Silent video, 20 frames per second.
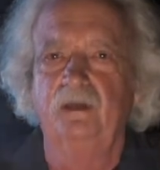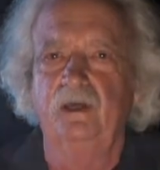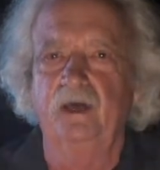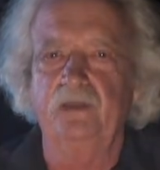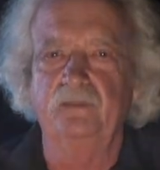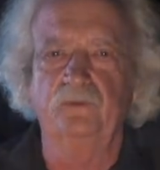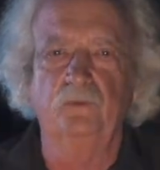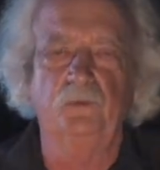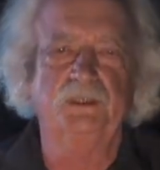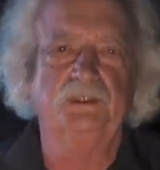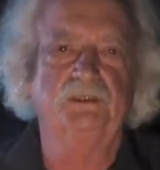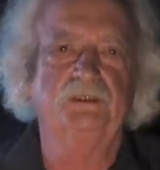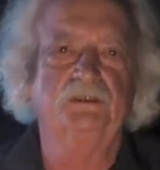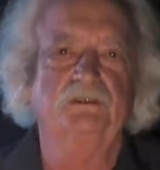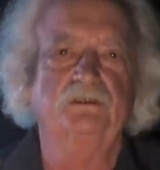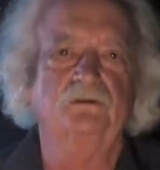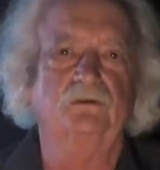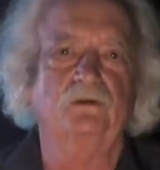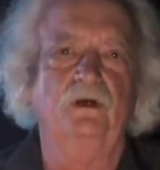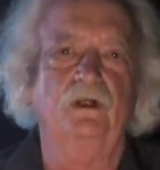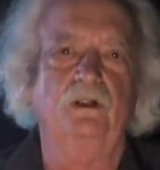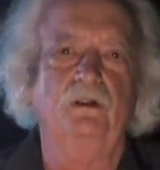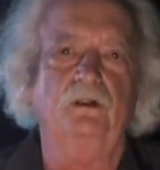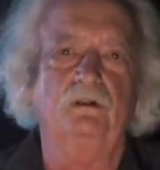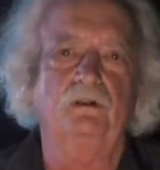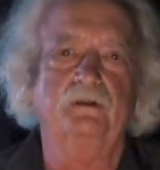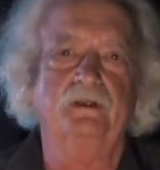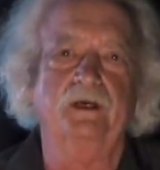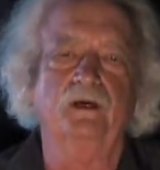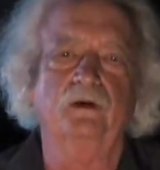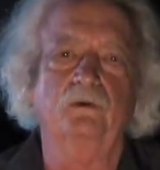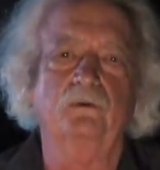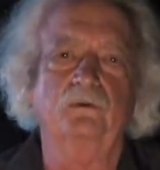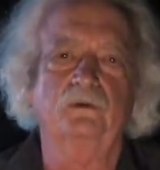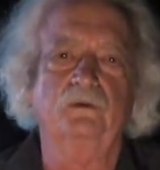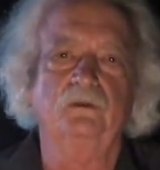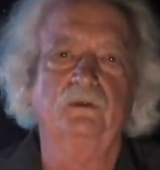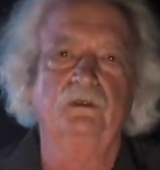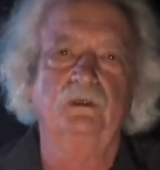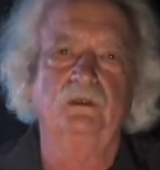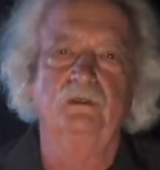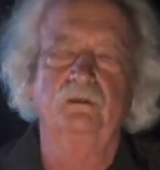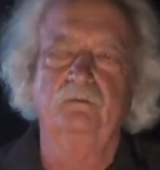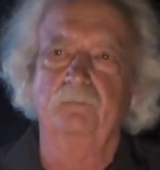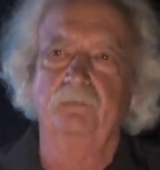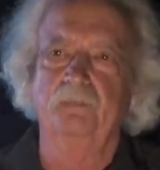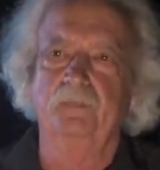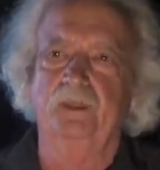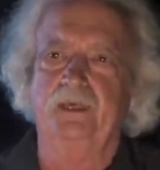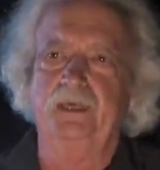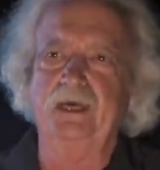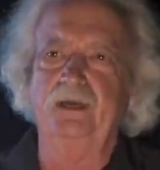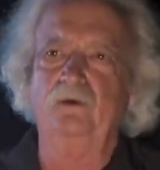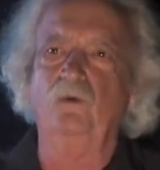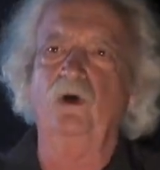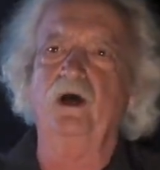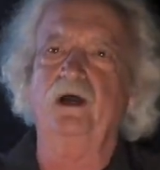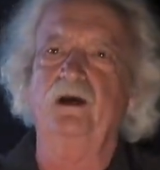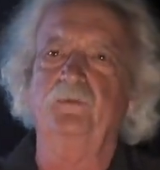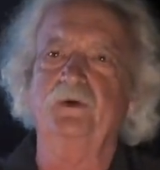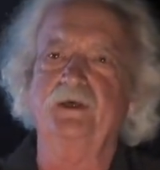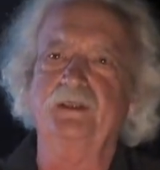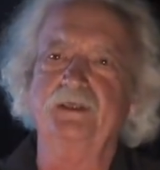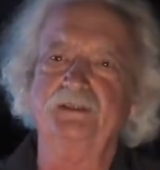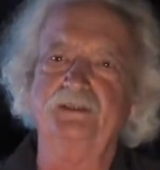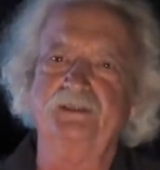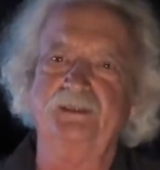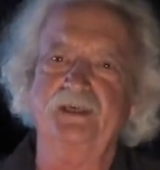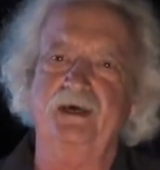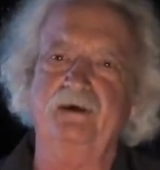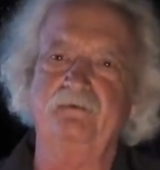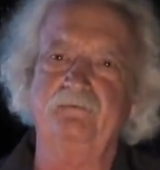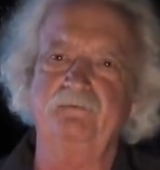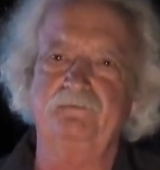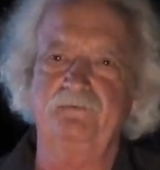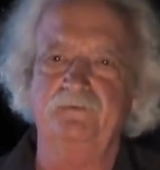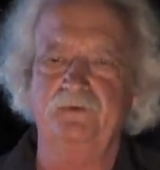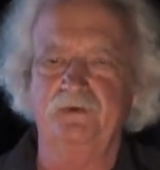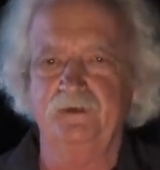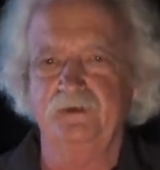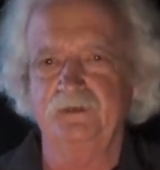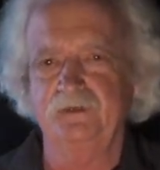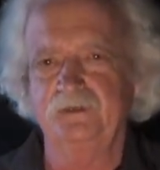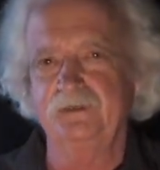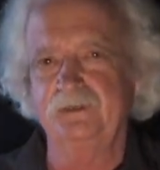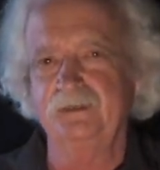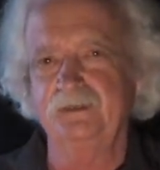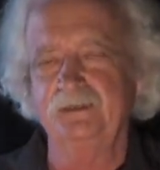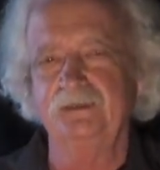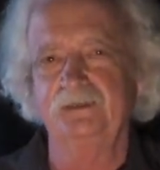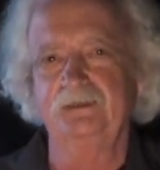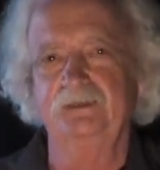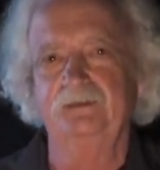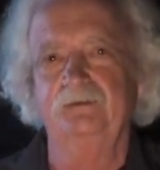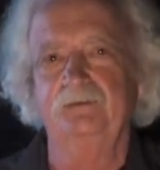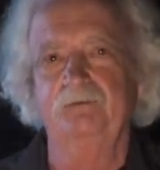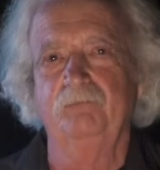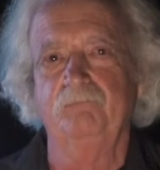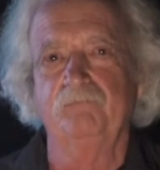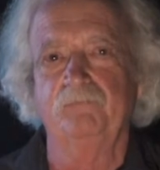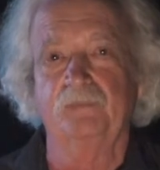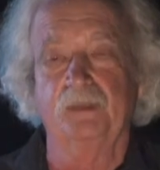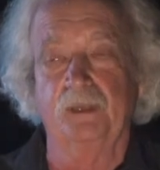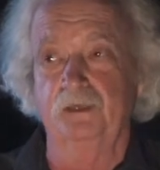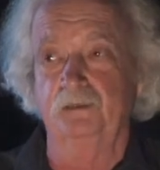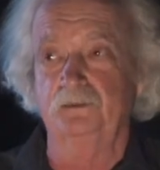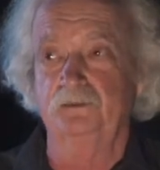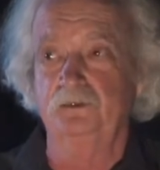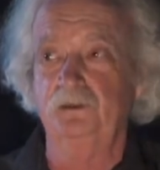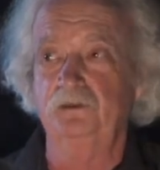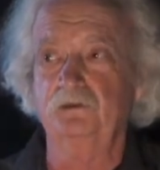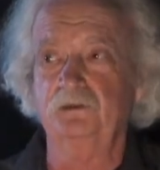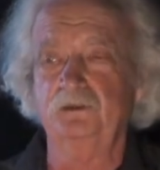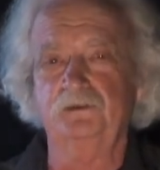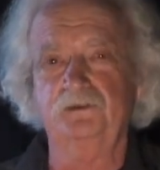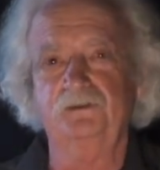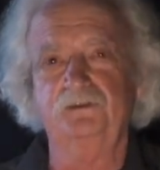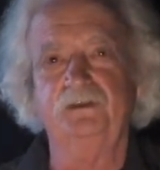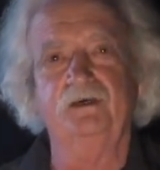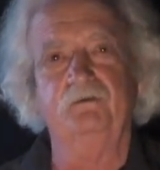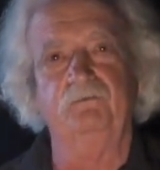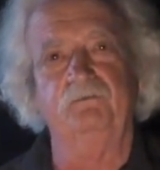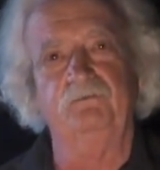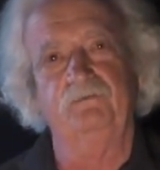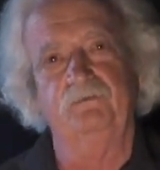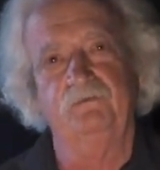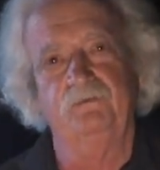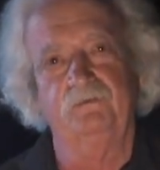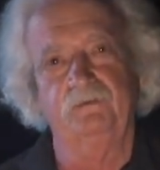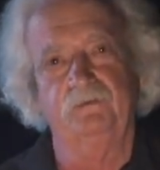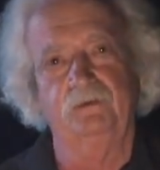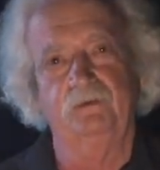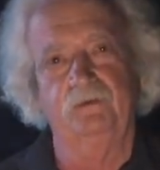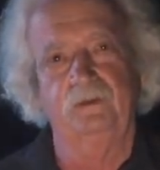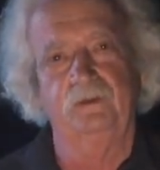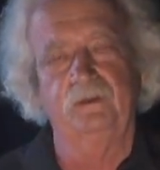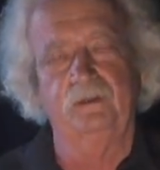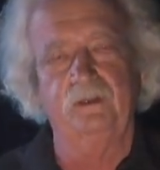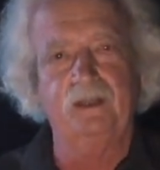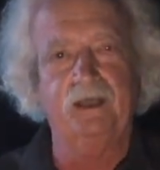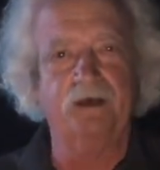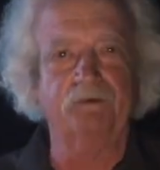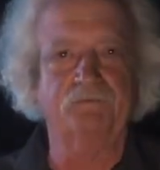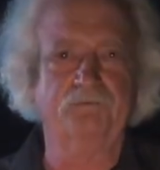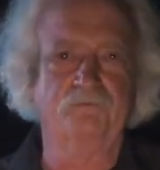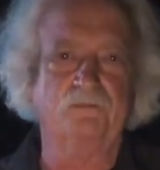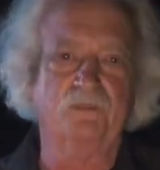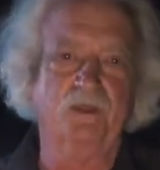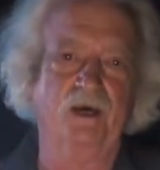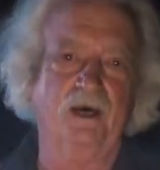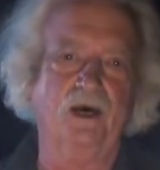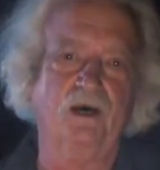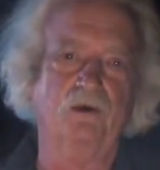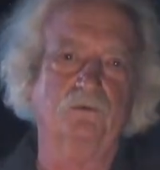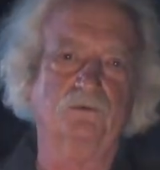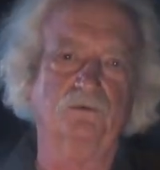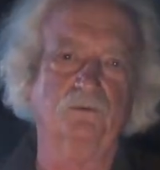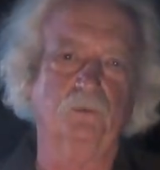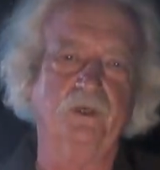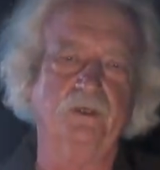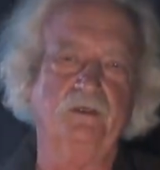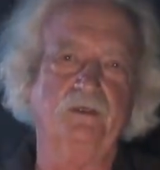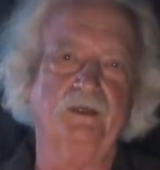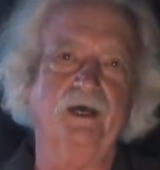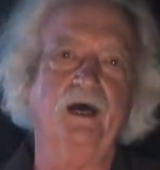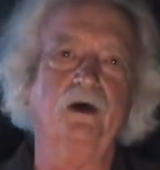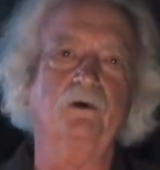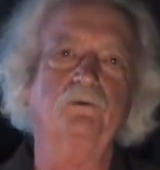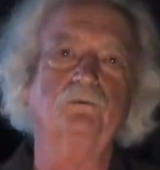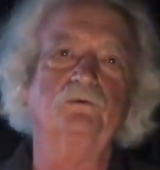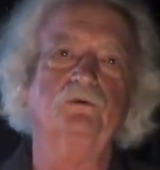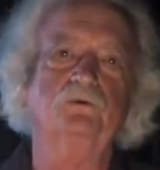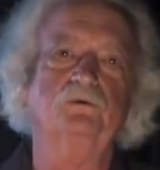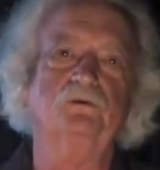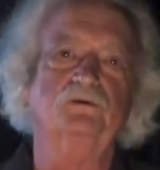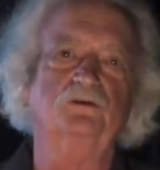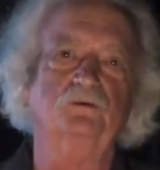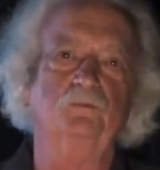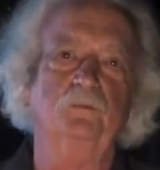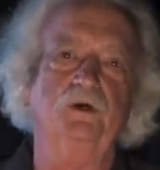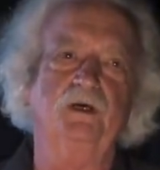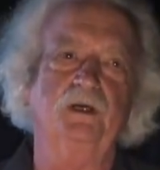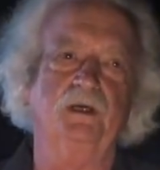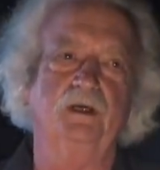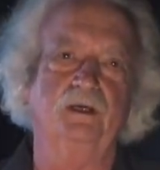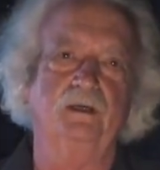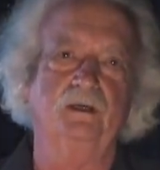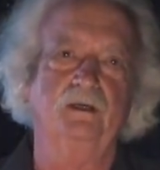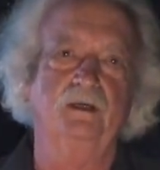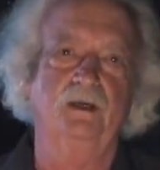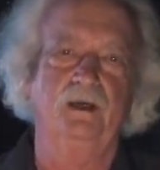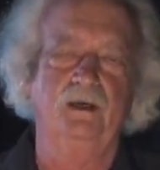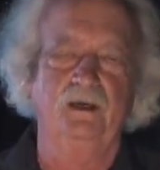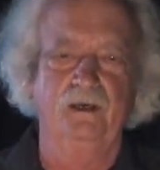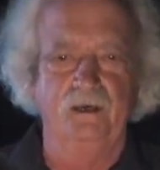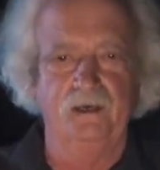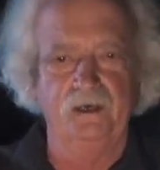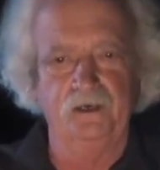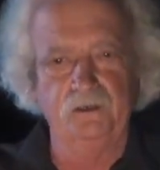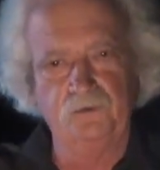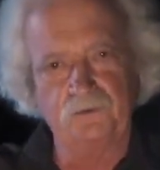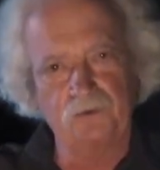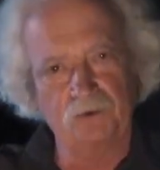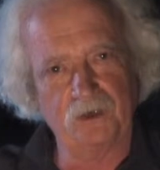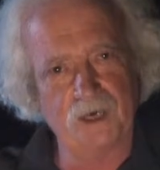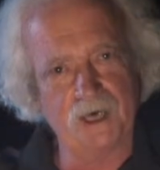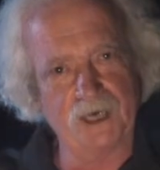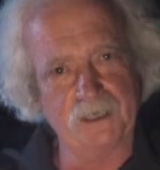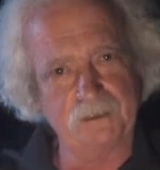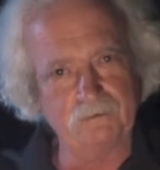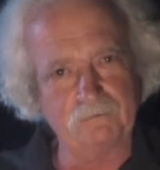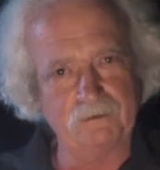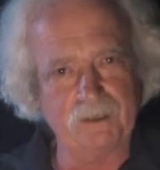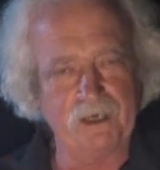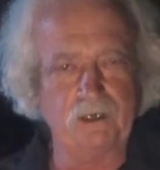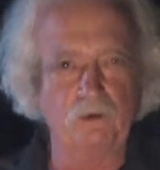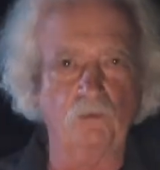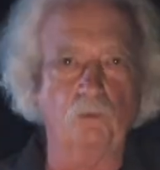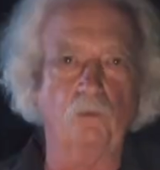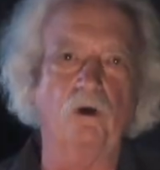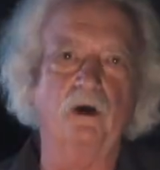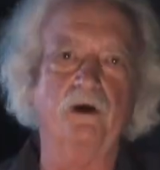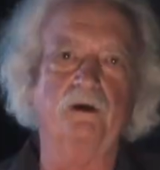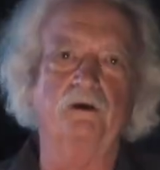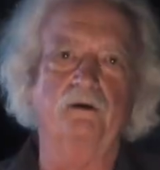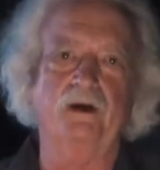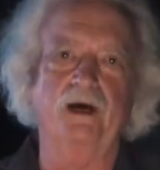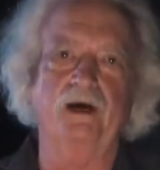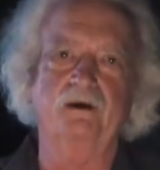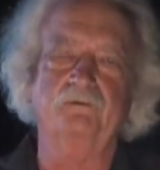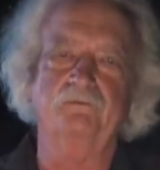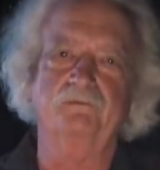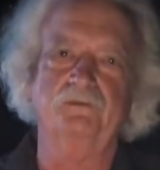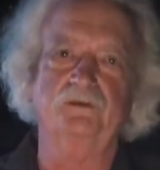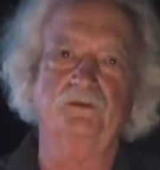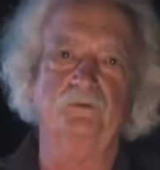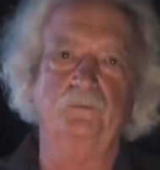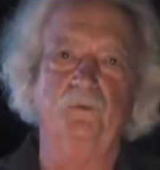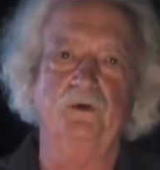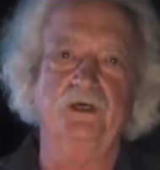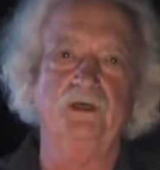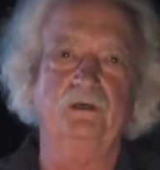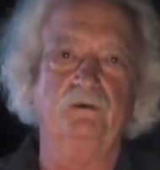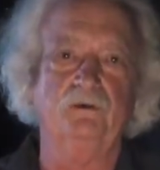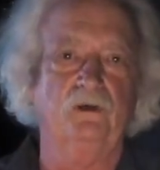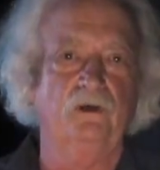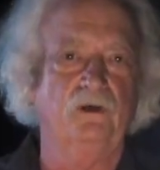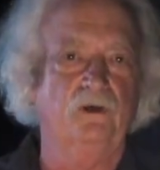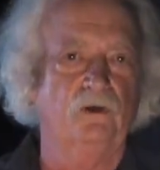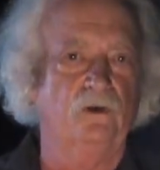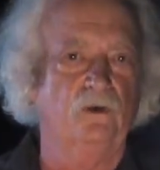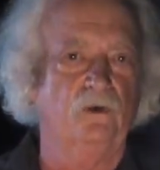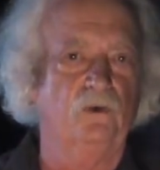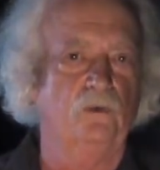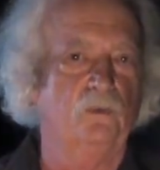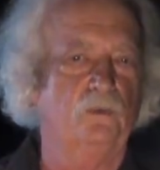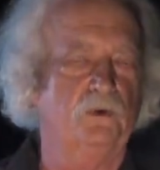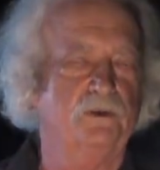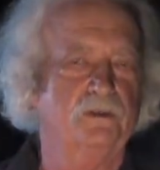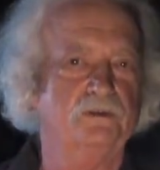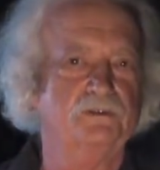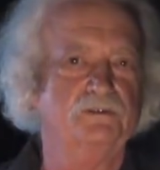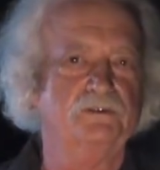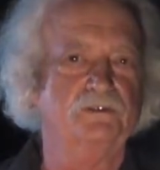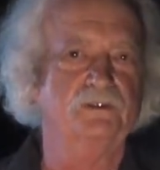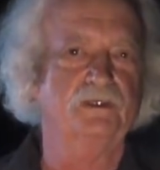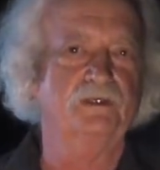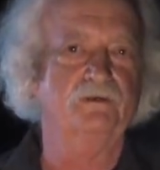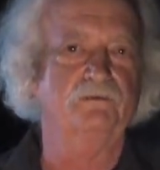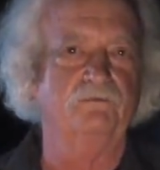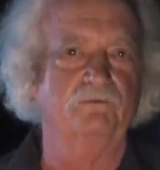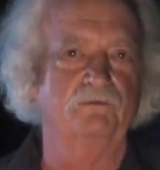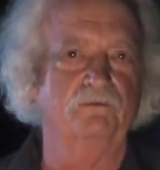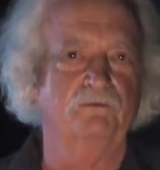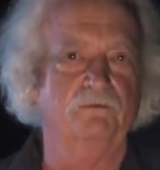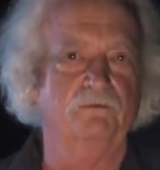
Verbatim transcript: And the witches called out, Get water with a sieve! She took a sieve left the house, went down to the spring, and tried to ladle water out of the spring with a sieve,